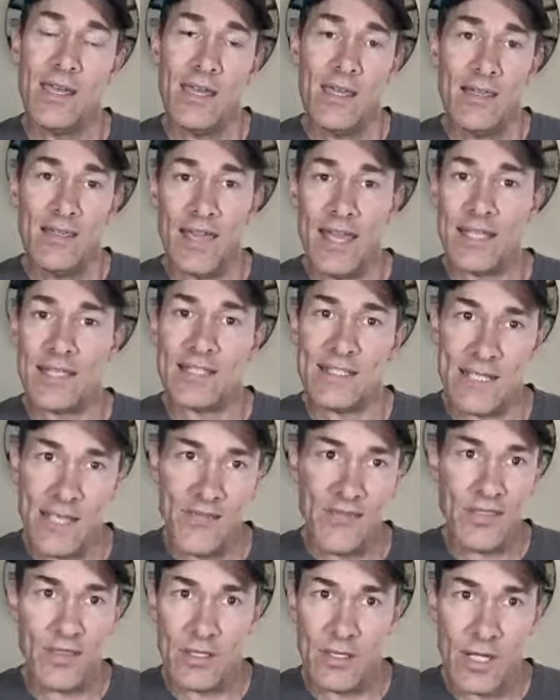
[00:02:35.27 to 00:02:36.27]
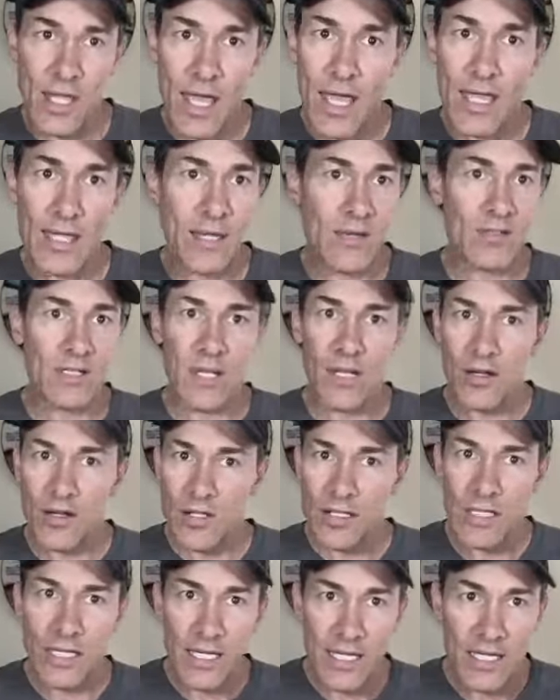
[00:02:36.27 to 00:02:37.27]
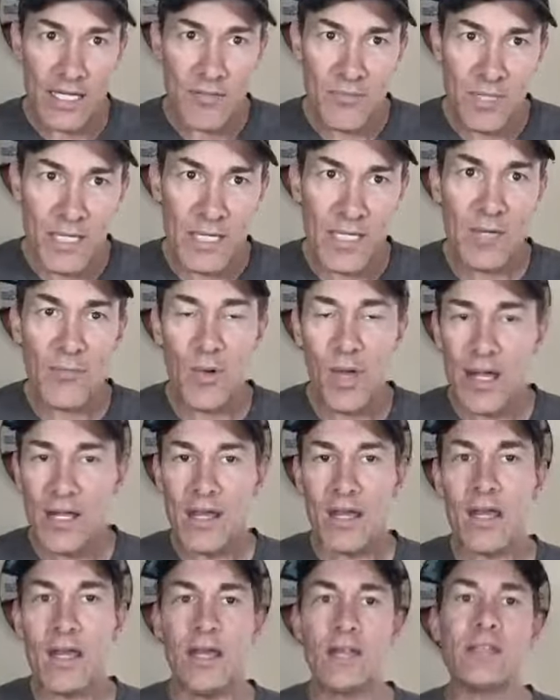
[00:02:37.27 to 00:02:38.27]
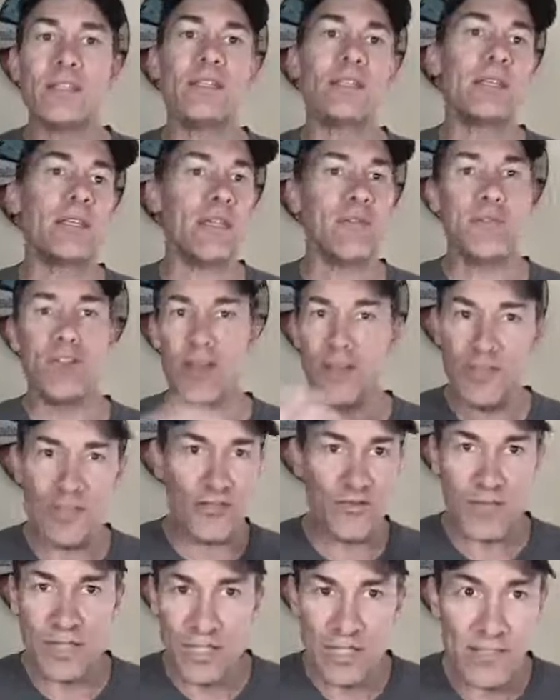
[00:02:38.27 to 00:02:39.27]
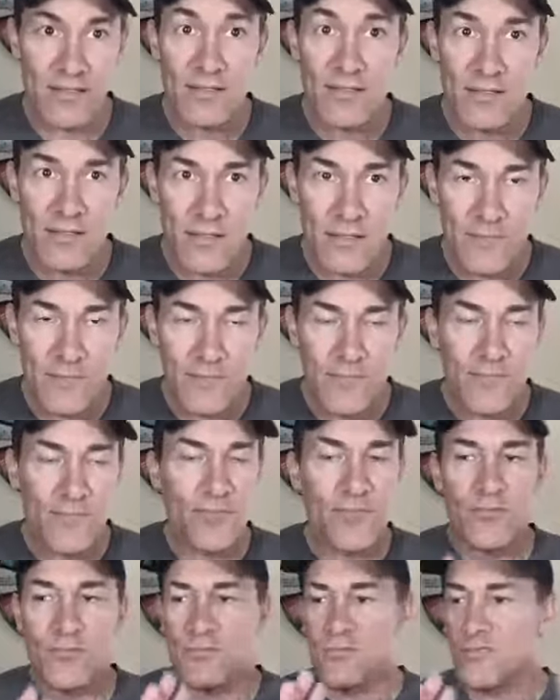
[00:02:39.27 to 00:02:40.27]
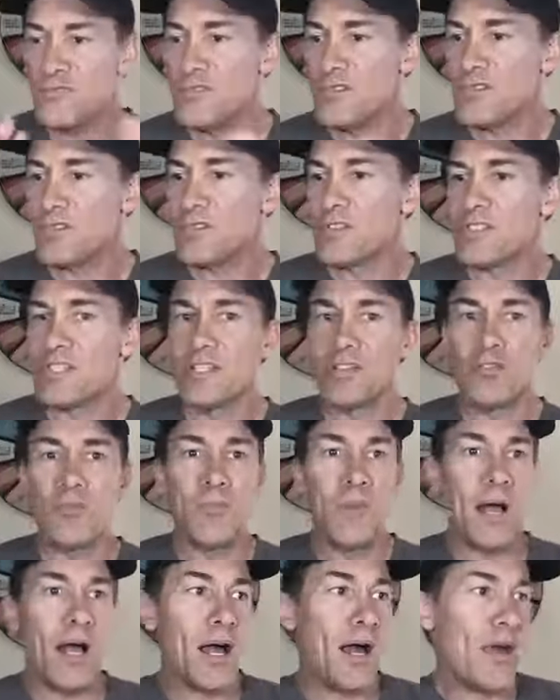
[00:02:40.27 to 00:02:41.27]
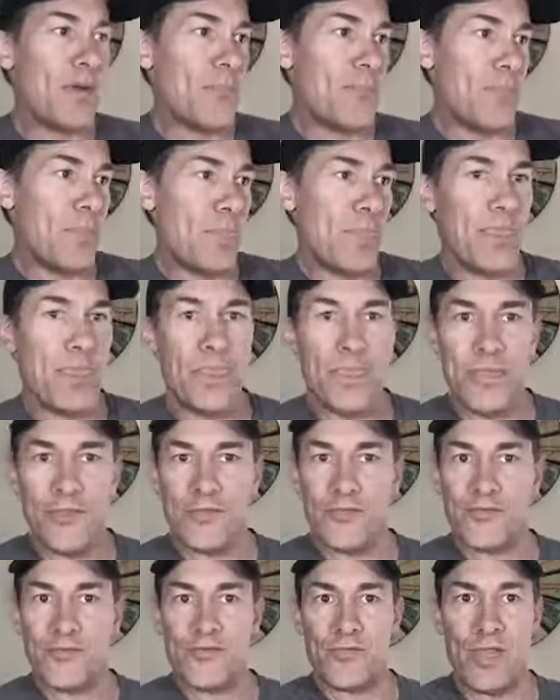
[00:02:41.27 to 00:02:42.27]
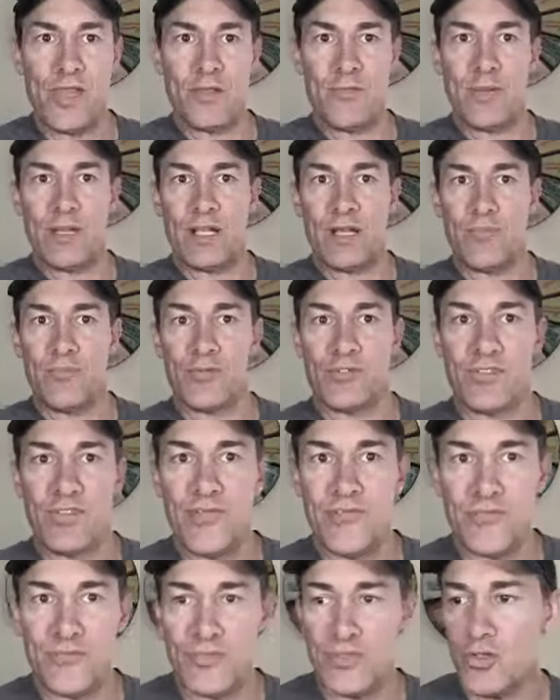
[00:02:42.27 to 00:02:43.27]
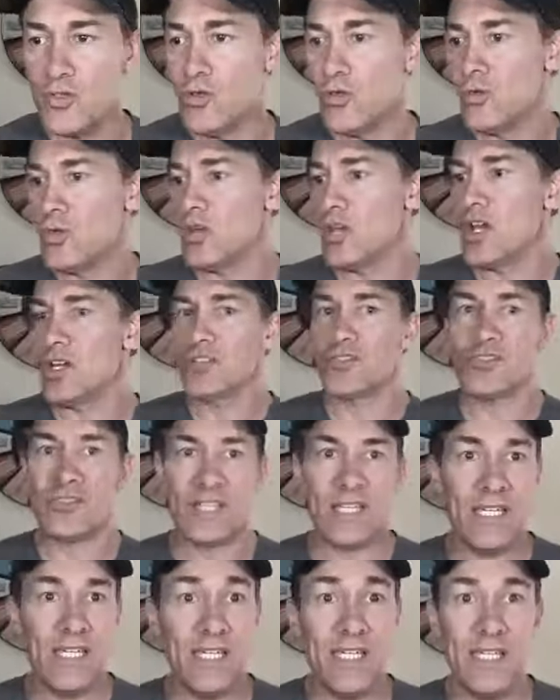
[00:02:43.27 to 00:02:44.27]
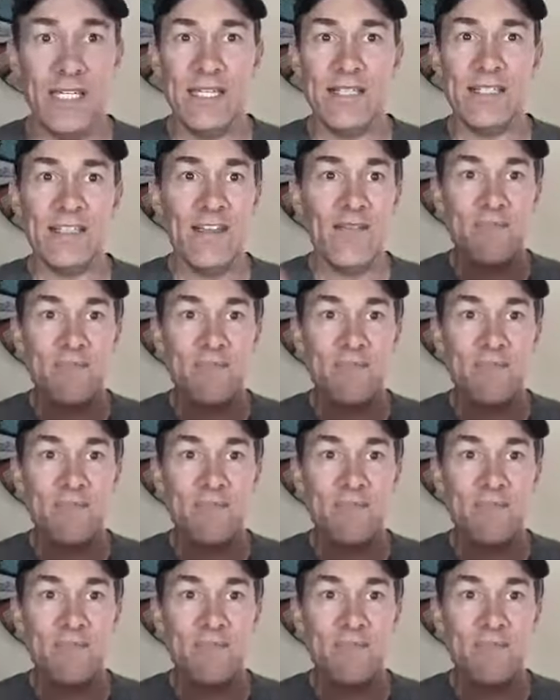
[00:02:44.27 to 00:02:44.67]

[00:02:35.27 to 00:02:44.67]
that 7th day. And I was like, are you kidding me? Why not? And she gave me all these reasons. Single mom, had to pick up her son from school, lost her keys,